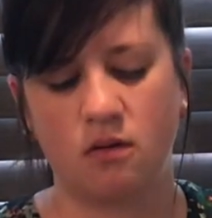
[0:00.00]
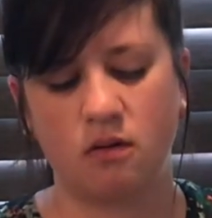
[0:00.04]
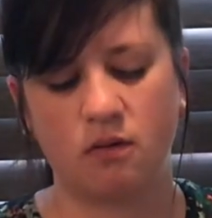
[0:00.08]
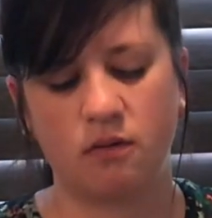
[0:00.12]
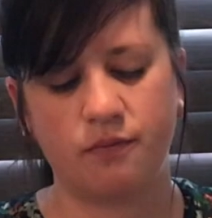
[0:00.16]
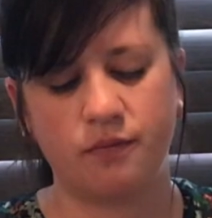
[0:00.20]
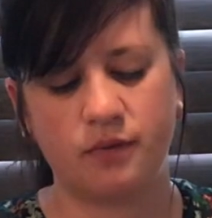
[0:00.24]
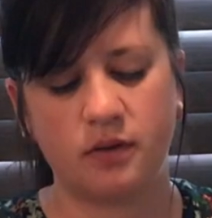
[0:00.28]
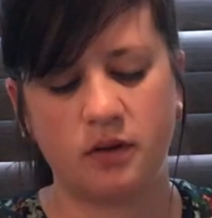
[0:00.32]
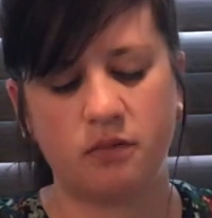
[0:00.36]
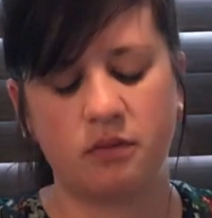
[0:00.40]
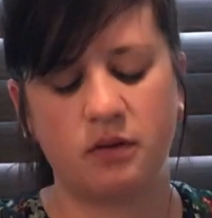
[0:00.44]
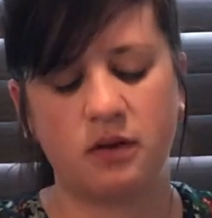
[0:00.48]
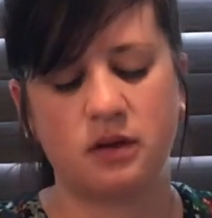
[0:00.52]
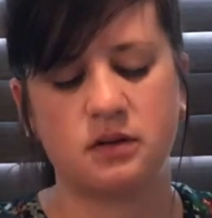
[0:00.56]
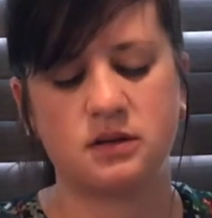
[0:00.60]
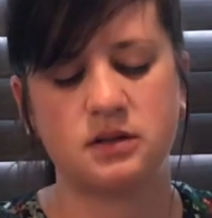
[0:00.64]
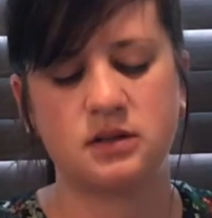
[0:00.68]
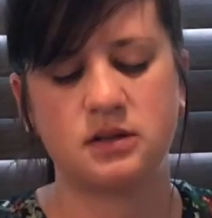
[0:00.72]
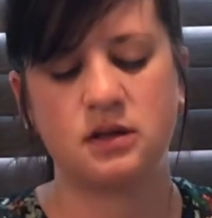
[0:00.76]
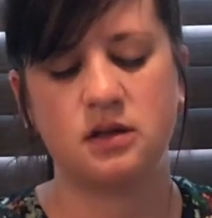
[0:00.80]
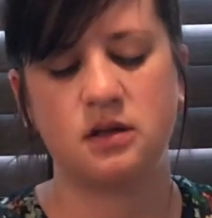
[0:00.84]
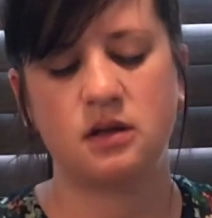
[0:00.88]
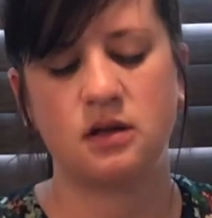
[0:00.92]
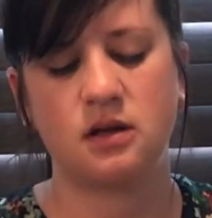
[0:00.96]
Hopefully we can
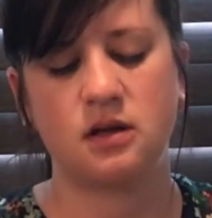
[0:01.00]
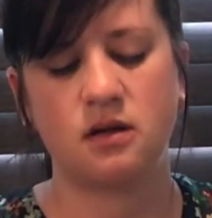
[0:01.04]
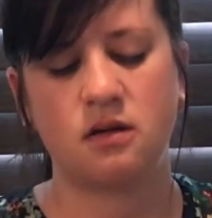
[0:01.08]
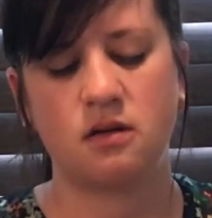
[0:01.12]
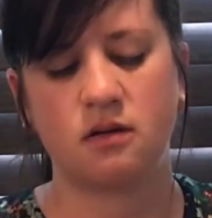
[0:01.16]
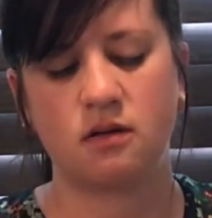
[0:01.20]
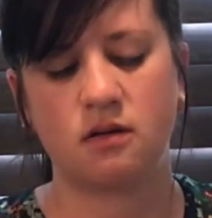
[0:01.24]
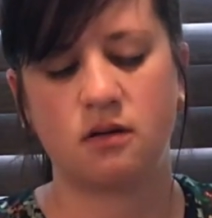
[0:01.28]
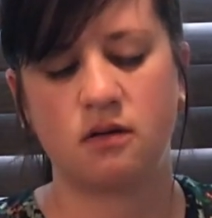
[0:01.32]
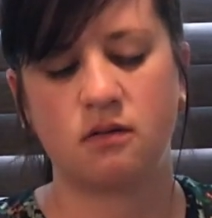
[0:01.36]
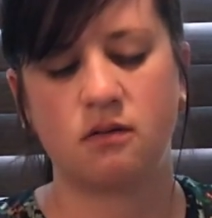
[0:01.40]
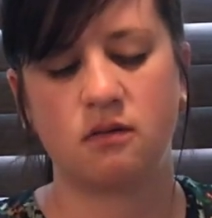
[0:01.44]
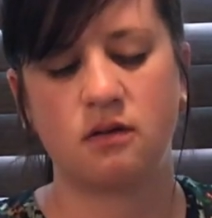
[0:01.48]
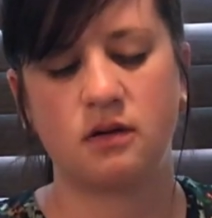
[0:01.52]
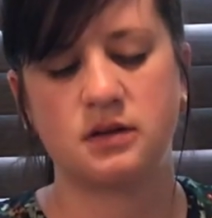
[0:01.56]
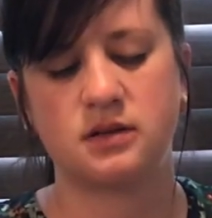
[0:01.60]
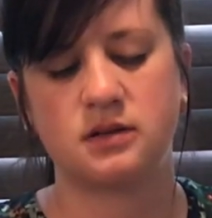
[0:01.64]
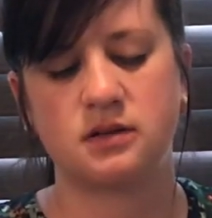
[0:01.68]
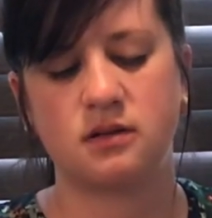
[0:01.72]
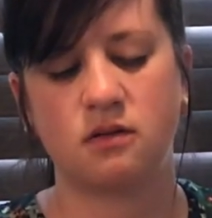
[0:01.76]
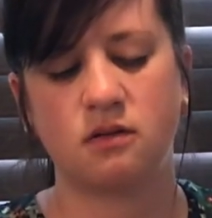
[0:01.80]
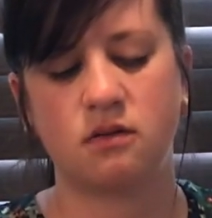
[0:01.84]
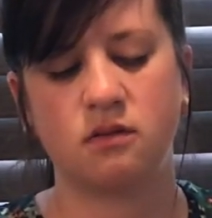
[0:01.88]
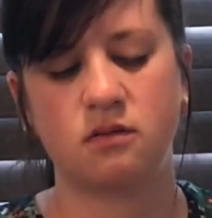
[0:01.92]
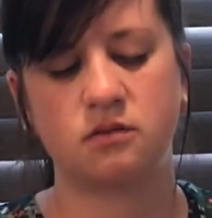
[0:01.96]
see that. Nice
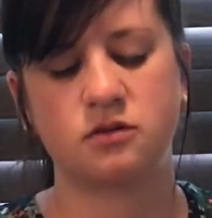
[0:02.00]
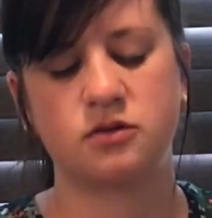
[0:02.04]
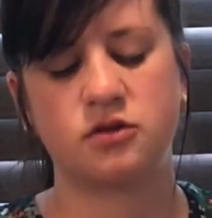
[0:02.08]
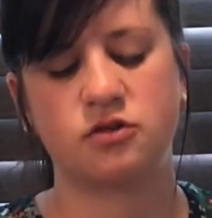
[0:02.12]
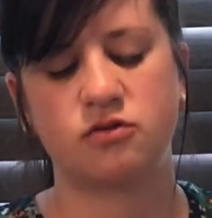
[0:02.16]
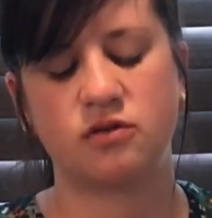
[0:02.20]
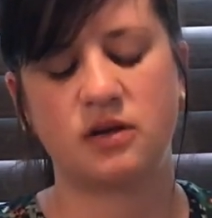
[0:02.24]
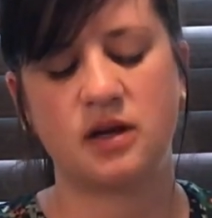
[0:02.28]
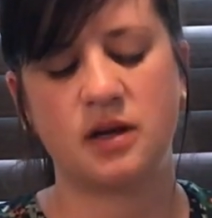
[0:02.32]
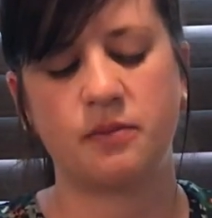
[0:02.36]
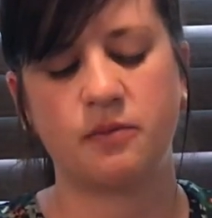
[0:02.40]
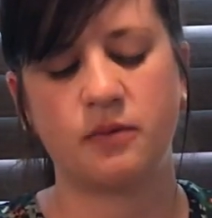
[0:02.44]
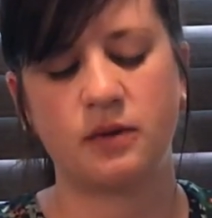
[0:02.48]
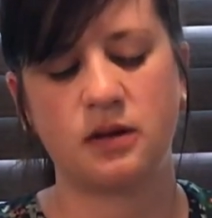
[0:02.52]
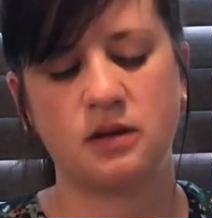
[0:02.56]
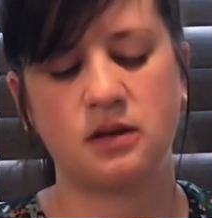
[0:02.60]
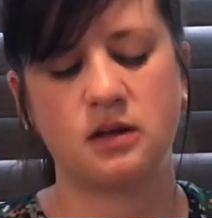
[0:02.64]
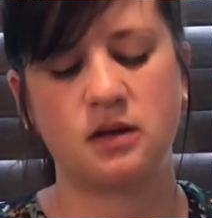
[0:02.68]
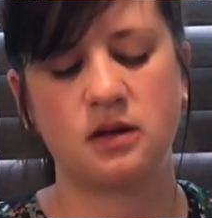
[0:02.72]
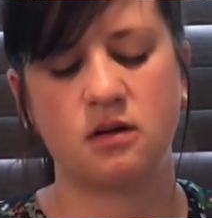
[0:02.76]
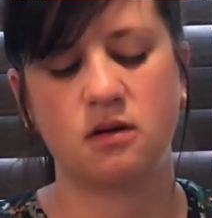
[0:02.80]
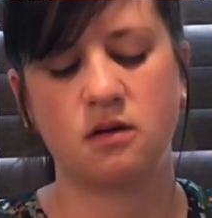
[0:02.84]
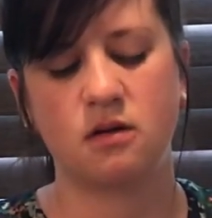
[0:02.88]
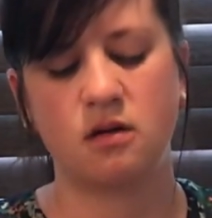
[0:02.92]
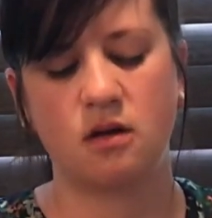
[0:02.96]
little strap right
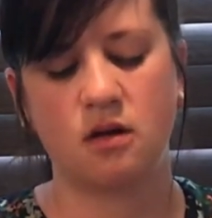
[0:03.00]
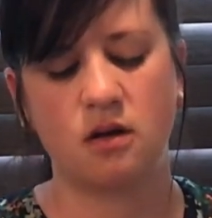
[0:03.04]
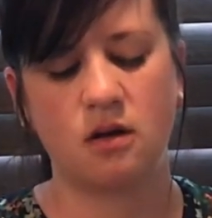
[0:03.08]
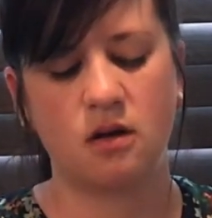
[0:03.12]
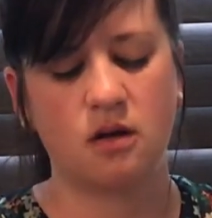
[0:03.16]
there.